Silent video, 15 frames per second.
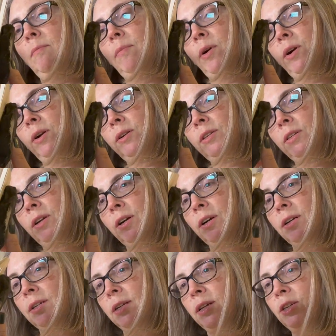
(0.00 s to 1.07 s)
parts are
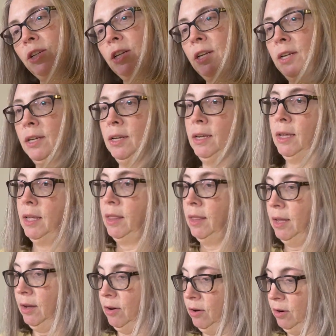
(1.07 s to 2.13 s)
touching, and
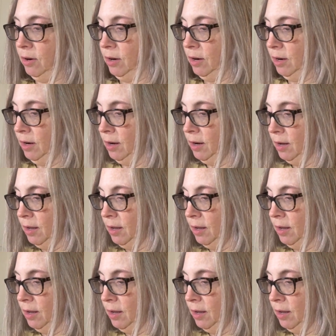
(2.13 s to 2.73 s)
they are.